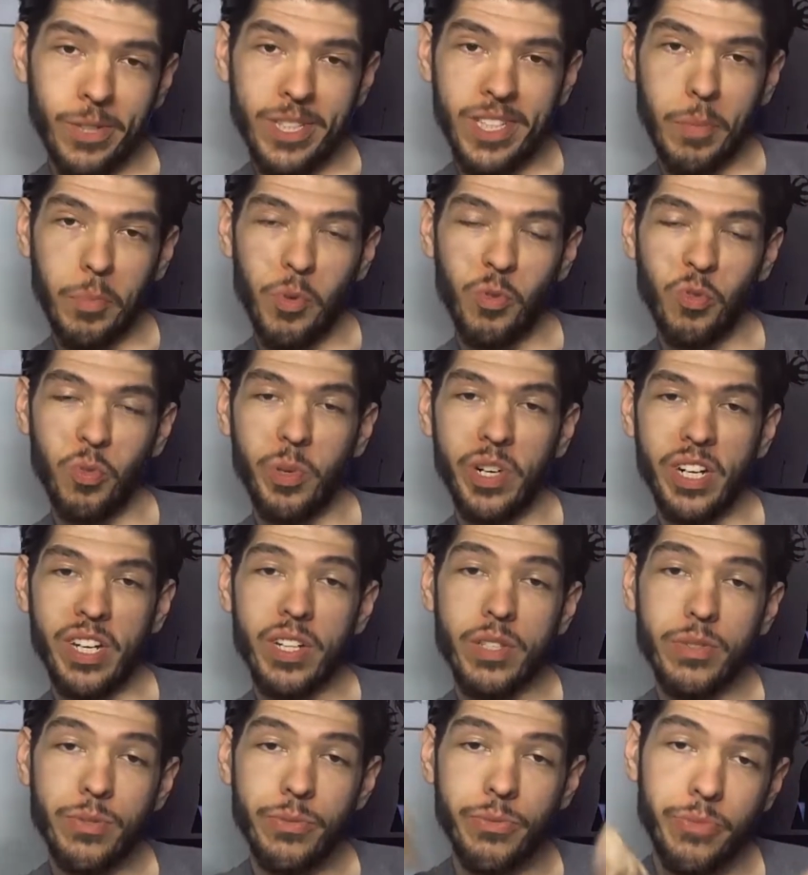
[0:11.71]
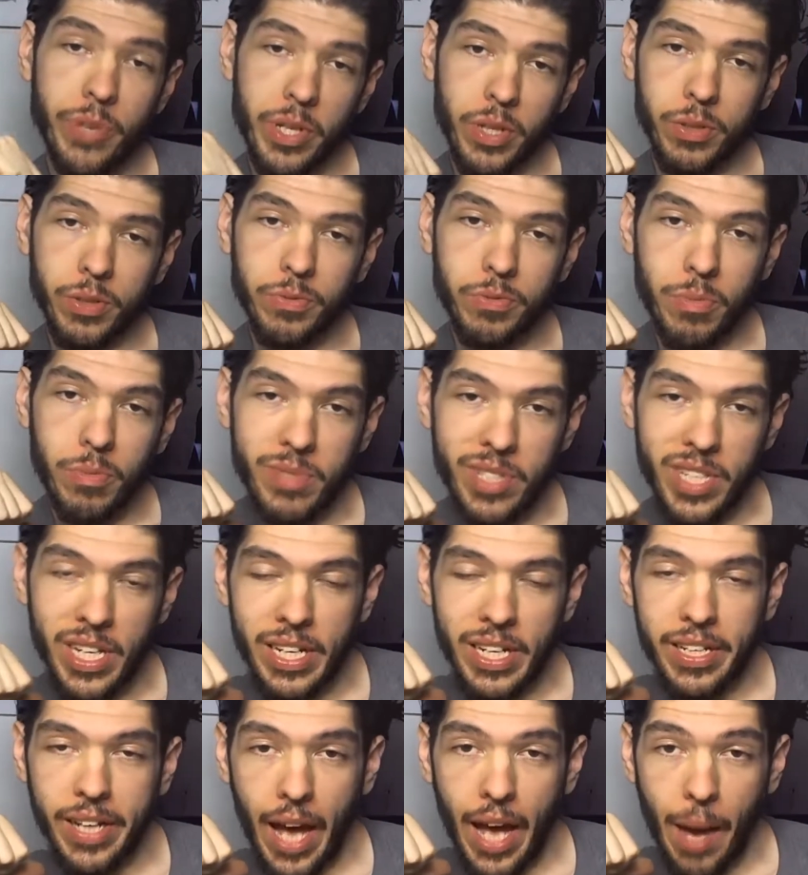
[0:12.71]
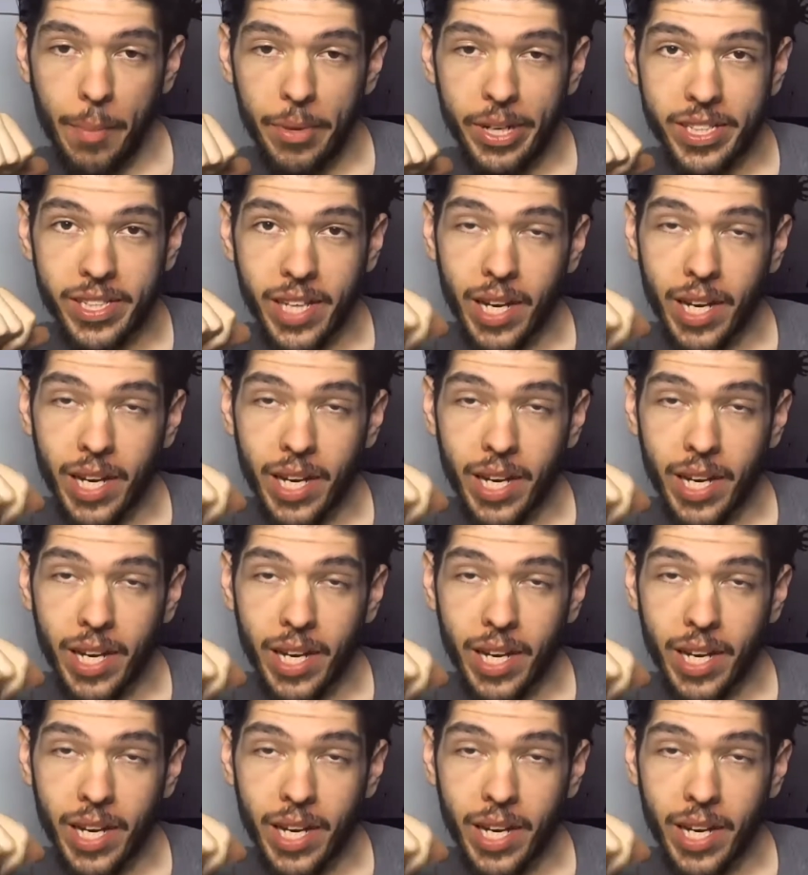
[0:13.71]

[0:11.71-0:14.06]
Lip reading: up, everybody? It's Phil from Zade Comics.